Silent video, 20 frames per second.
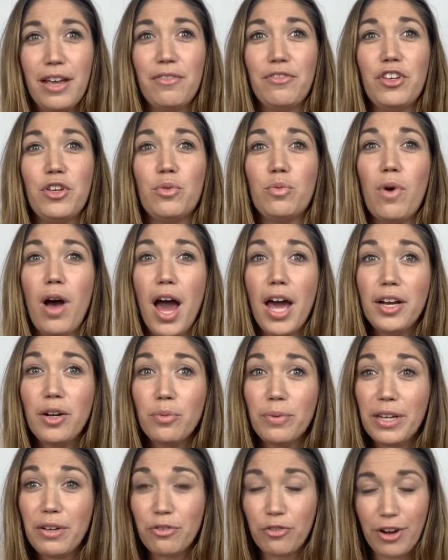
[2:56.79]
If you want
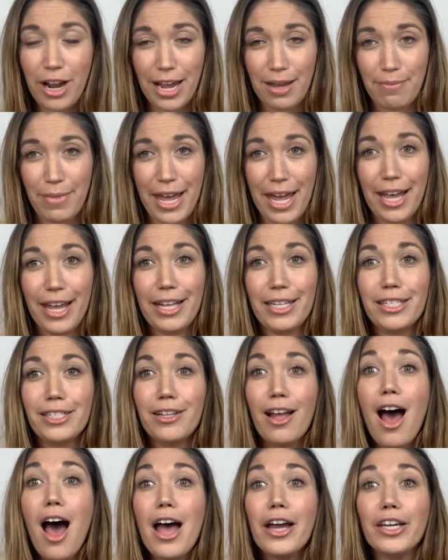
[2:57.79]
to reframe it, it's
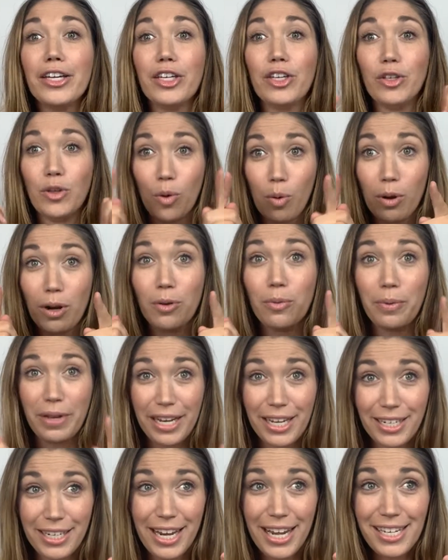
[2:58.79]
not your
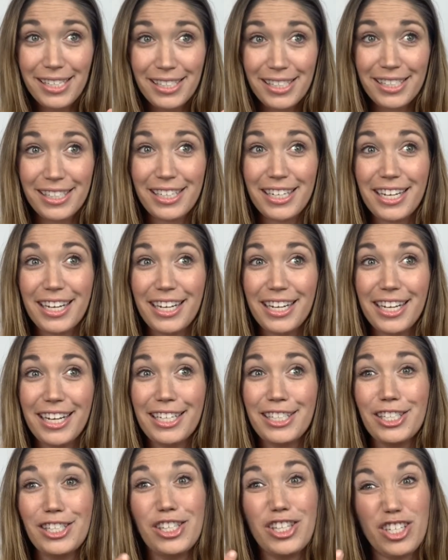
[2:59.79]
weakness,
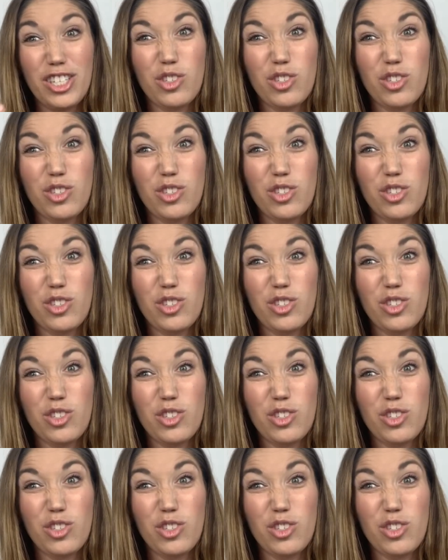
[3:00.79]
it's the